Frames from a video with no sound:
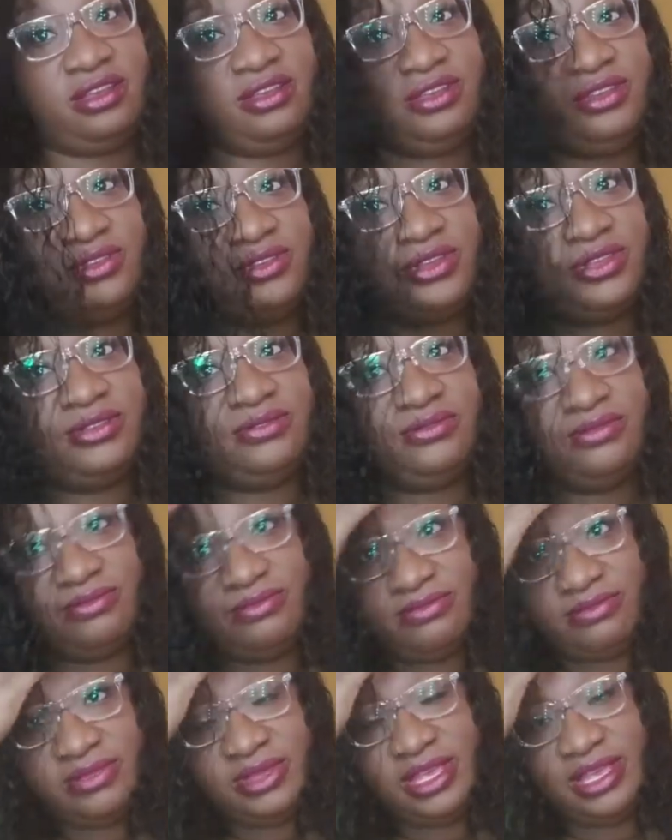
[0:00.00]
you can
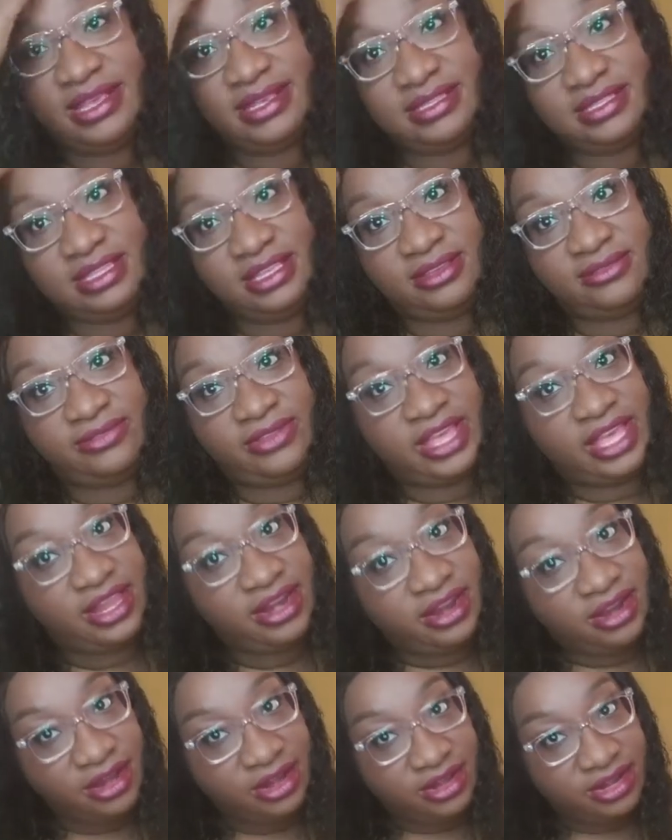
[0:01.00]
easily flat
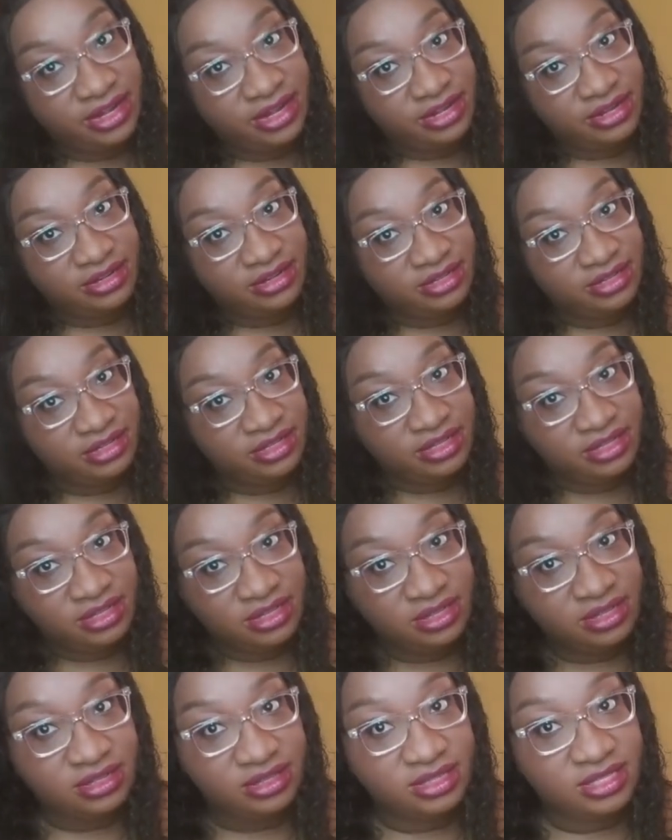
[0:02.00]
iron
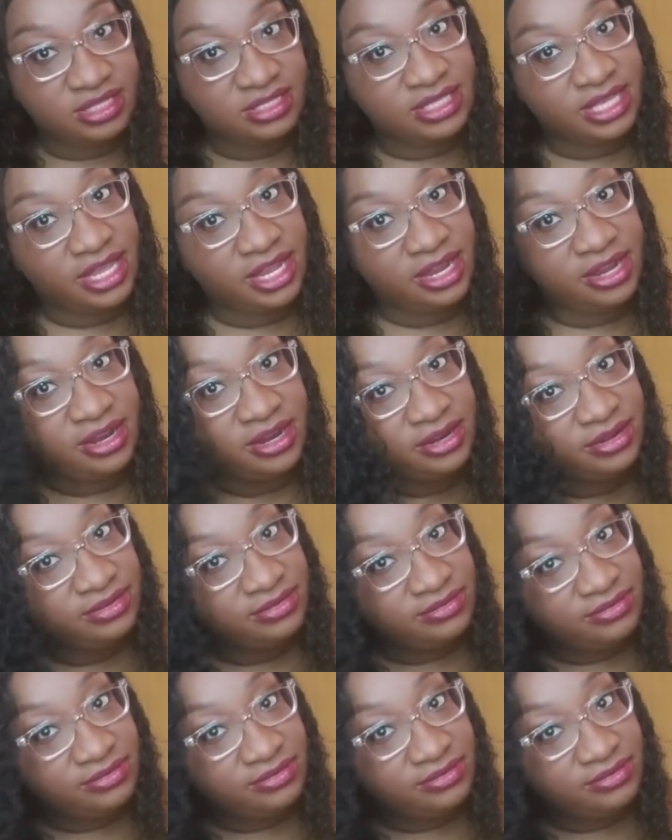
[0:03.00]
this hair